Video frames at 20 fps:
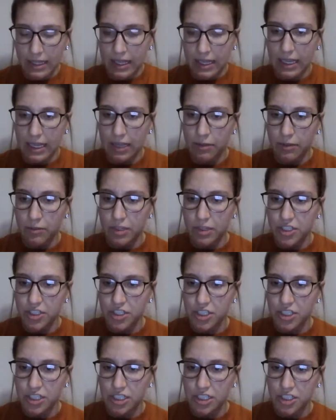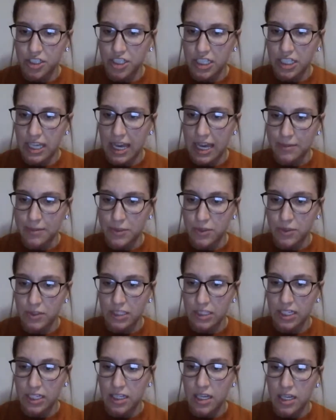And was she
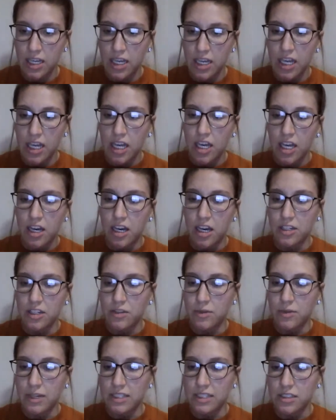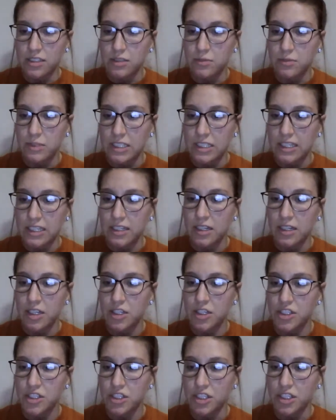absolutely, unquestionably
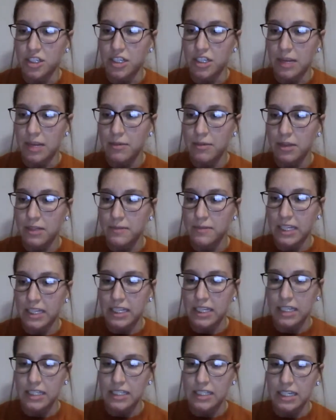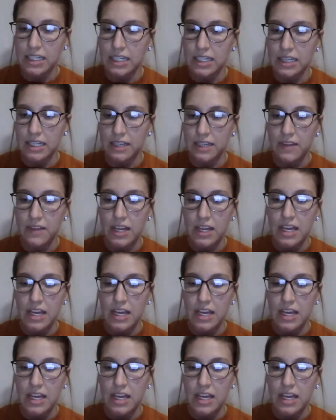sure Abraham Lincoln didn't live